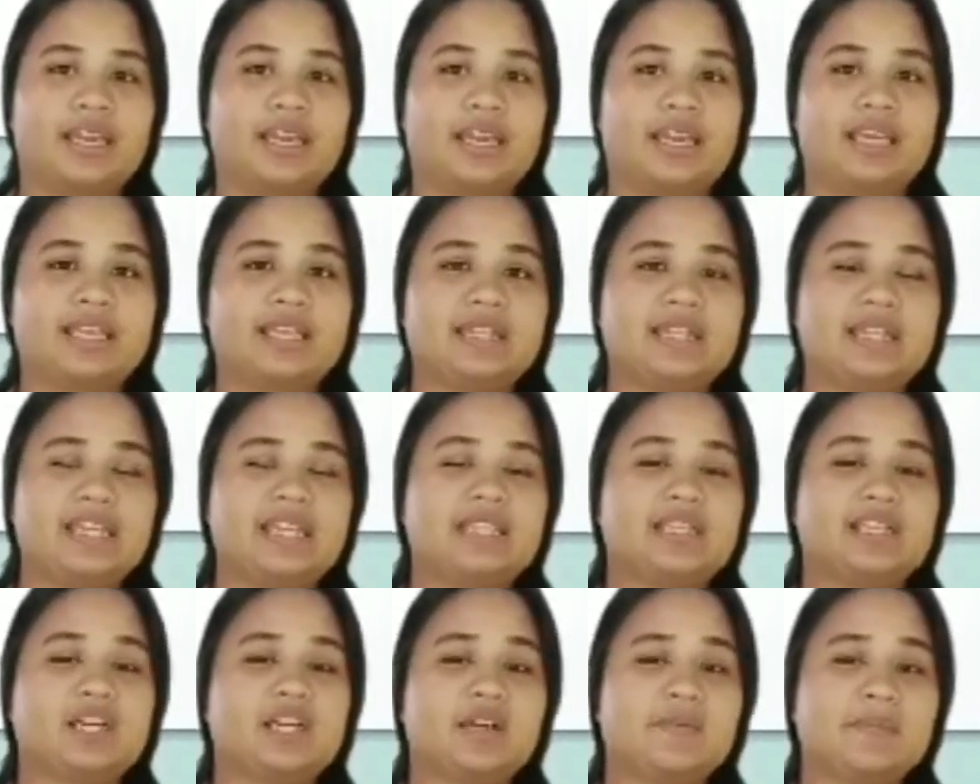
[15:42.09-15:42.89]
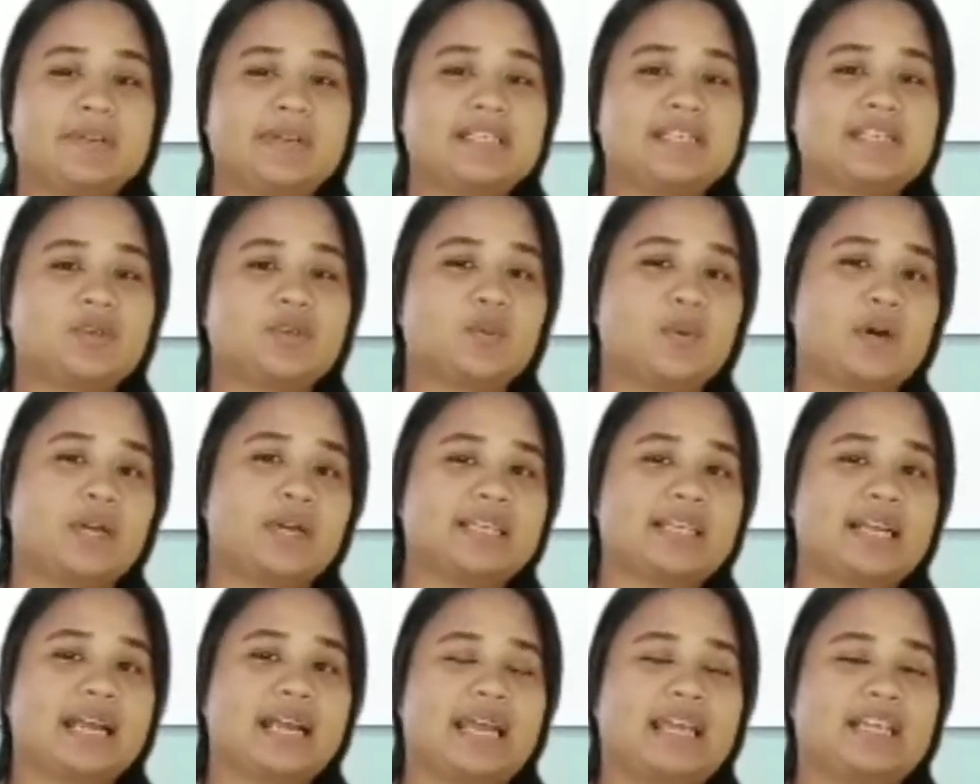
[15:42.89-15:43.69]
It determines
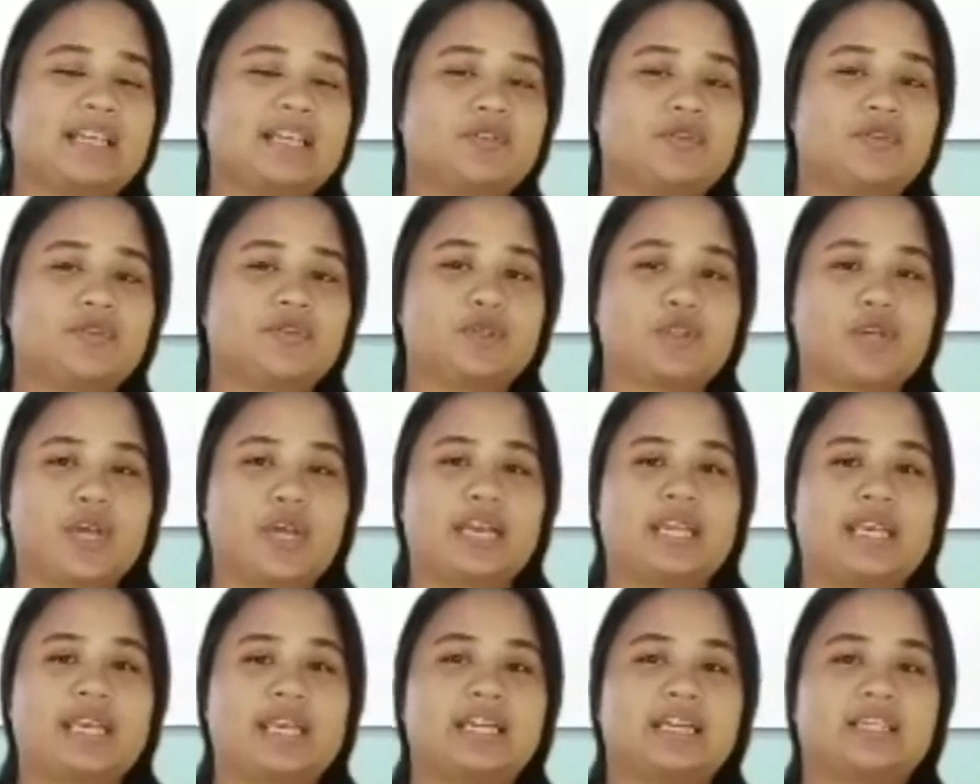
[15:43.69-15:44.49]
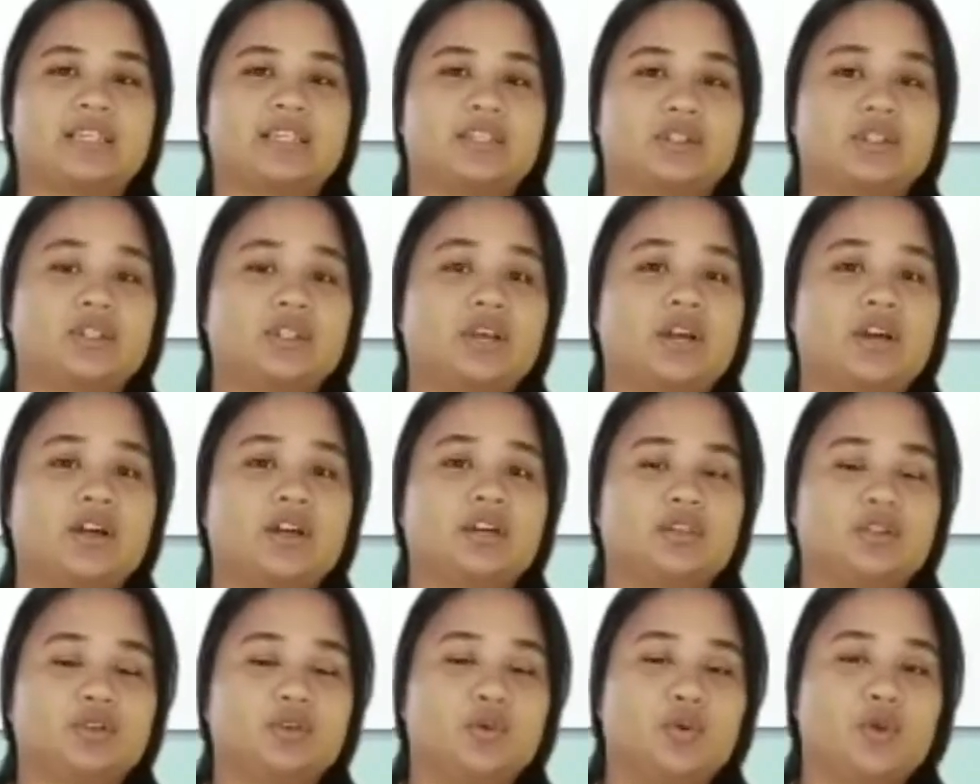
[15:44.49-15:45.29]
what kind of training
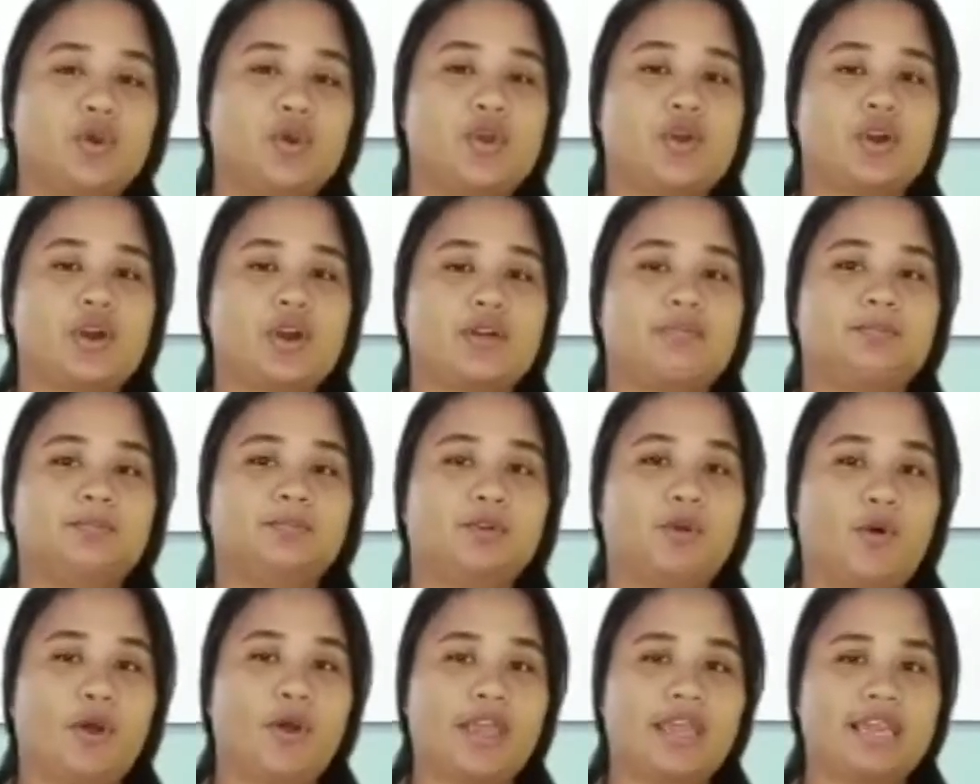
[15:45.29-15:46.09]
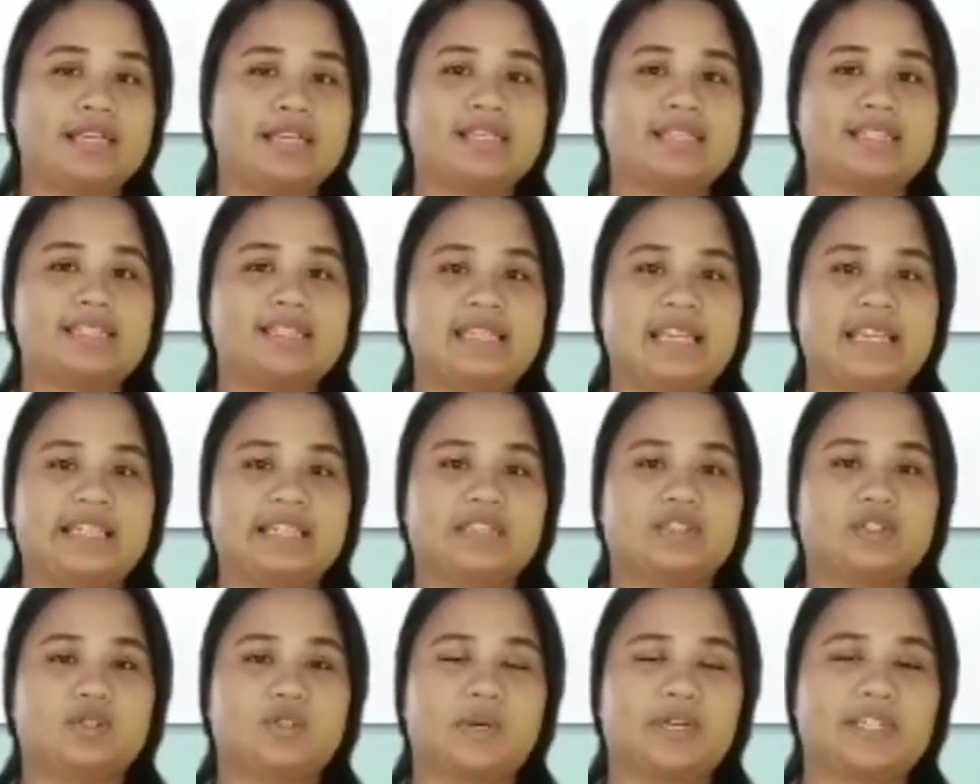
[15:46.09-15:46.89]
do your employees
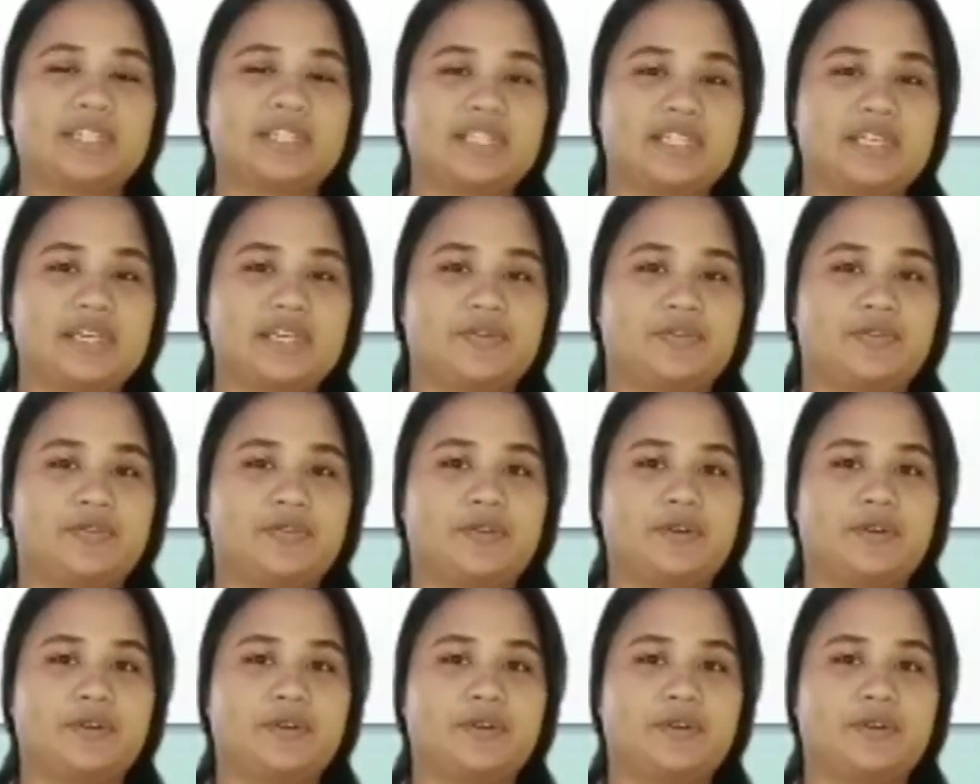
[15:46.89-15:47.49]
need to achieve